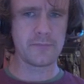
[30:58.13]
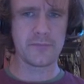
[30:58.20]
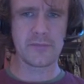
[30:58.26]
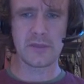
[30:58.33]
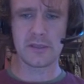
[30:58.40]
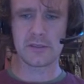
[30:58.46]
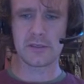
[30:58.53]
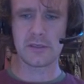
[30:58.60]

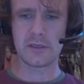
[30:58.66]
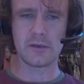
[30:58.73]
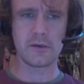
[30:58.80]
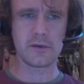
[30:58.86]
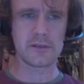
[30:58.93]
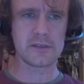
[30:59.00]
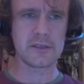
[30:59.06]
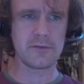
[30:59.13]
Let's take a look
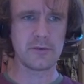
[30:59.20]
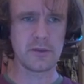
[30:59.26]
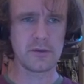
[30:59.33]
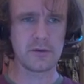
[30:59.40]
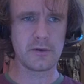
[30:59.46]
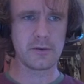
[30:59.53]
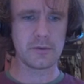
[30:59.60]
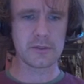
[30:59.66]
at
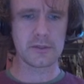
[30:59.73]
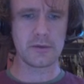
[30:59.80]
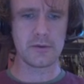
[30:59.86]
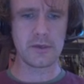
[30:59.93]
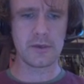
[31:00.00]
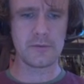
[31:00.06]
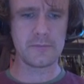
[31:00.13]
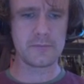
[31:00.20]
73. What's going on?